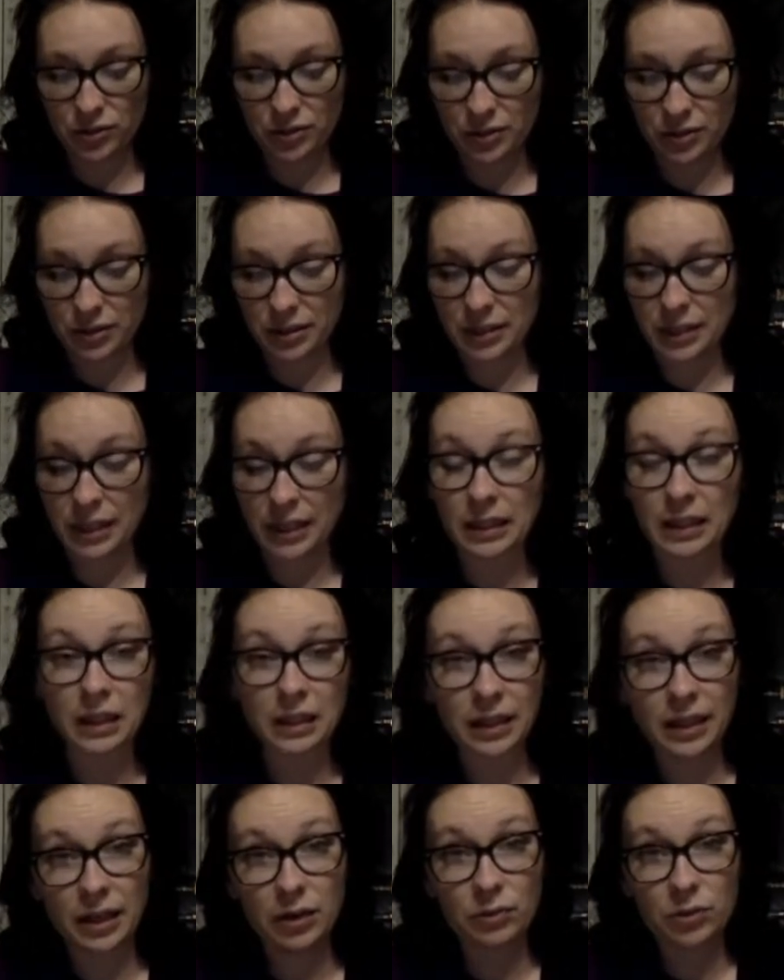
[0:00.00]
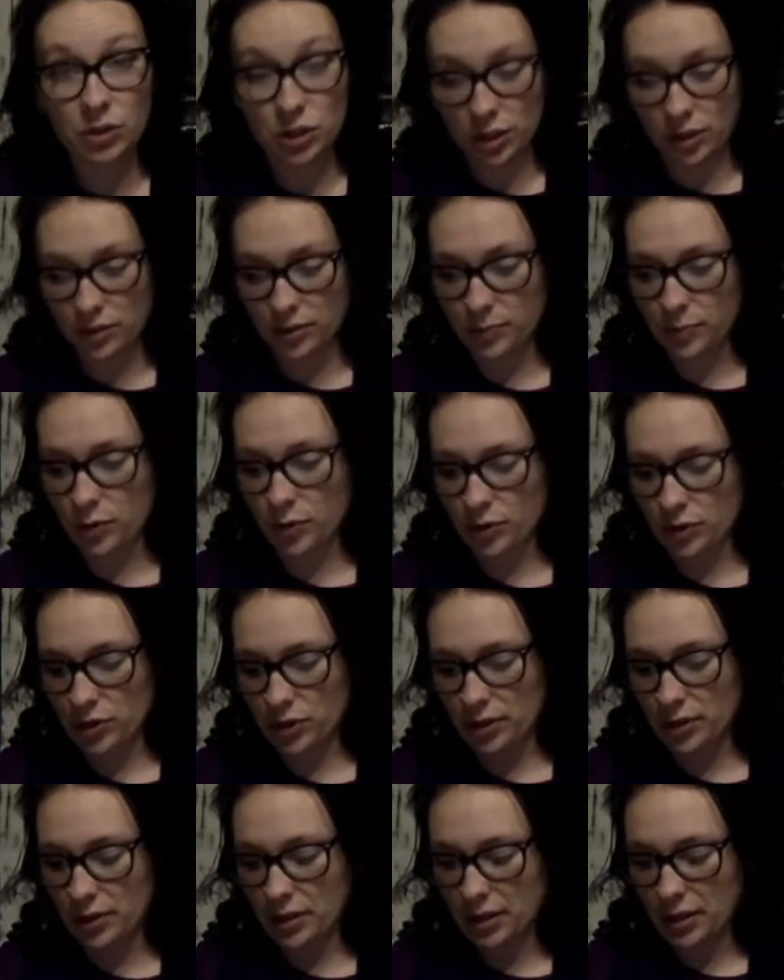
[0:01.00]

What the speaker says: This is like the language arts portion.